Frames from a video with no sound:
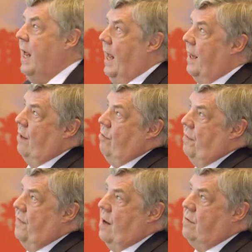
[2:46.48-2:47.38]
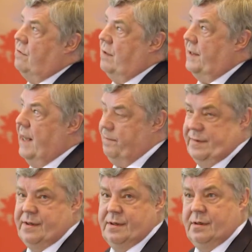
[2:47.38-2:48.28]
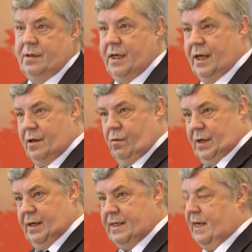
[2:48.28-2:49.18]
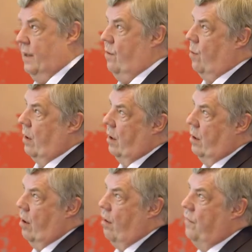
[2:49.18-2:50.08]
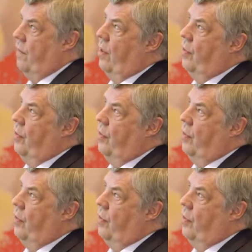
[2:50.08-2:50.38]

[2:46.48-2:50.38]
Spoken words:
And they were found to a depth inside the wall of